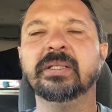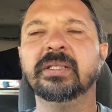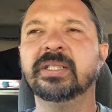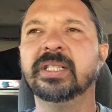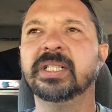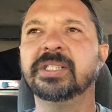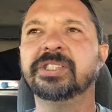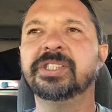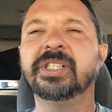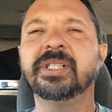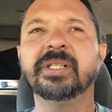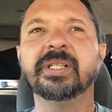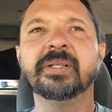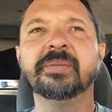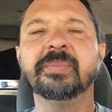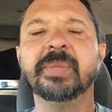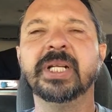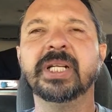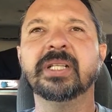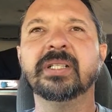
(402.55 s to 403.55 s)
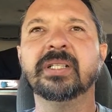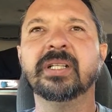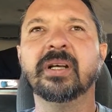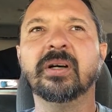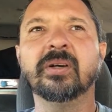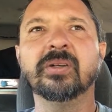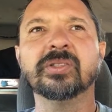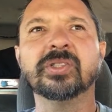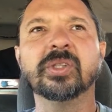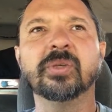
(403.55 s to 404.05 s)
and that she admitted
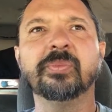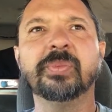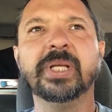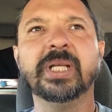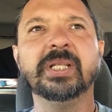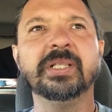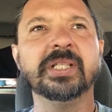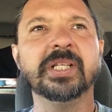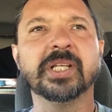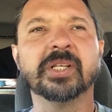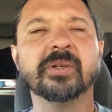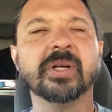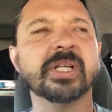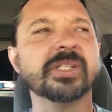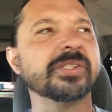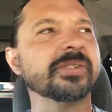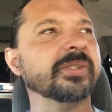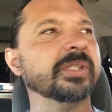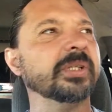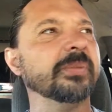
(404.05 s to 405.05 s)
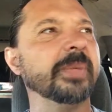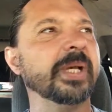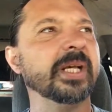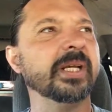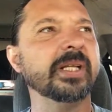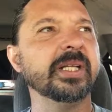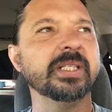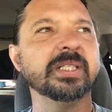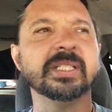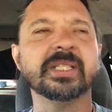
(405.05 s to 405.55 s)
also being the aggressor
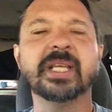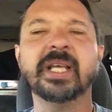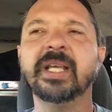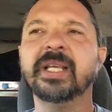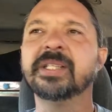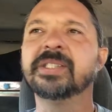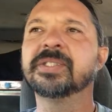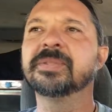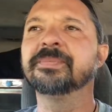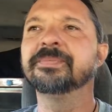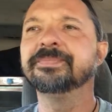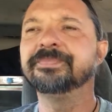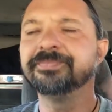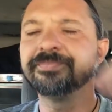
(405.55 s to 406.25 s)
in the case.